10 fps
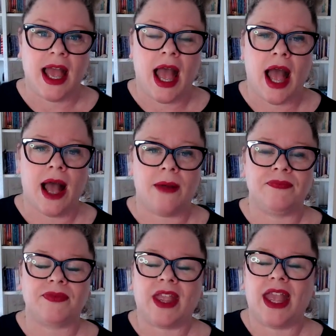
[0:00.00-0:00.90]

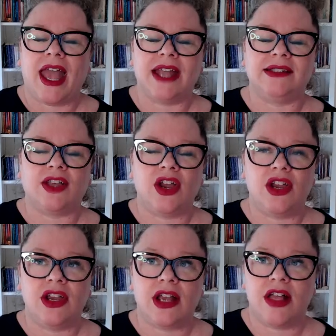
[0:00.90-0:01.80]
And so
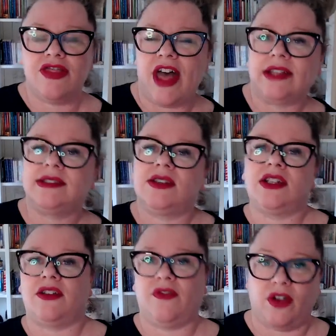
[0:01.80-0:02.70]
that's sort of the
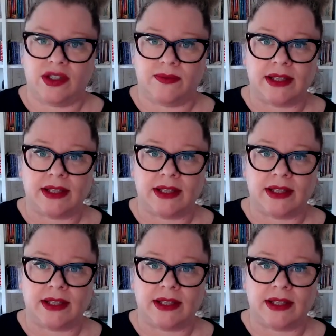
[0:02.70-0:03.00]
first one.